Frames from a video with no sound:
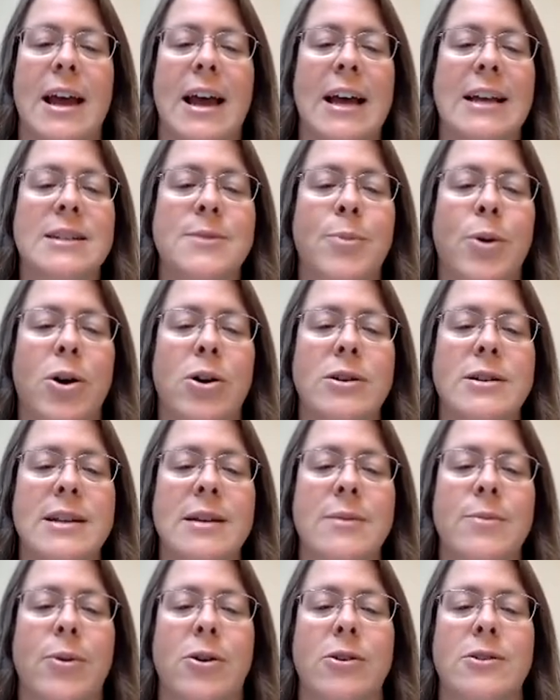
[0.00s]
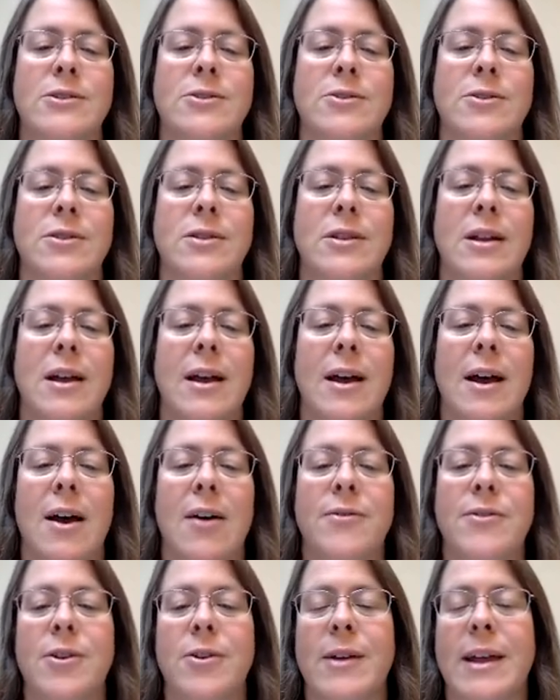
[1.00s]
as part and parcel
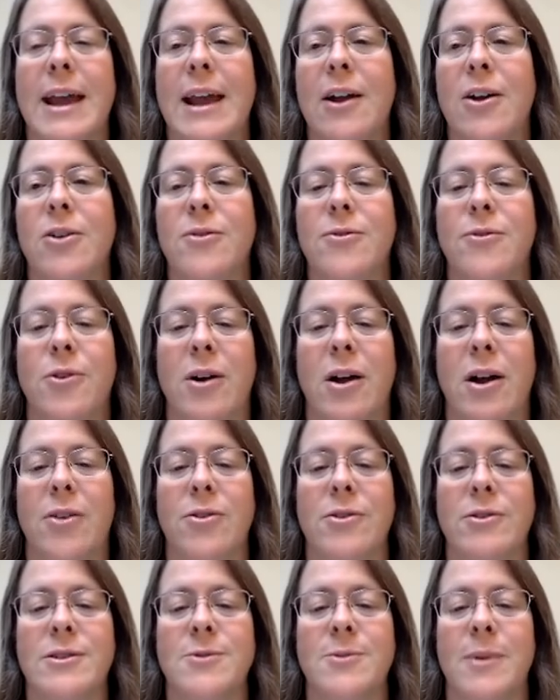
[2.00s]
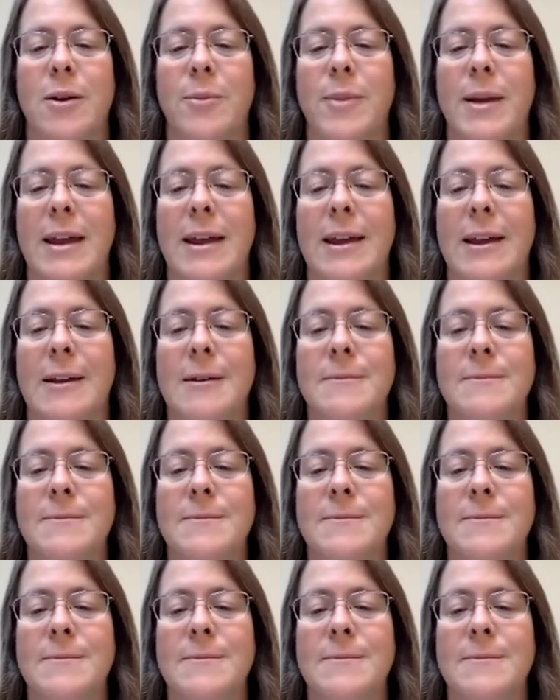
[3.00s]
of their care for others' well being.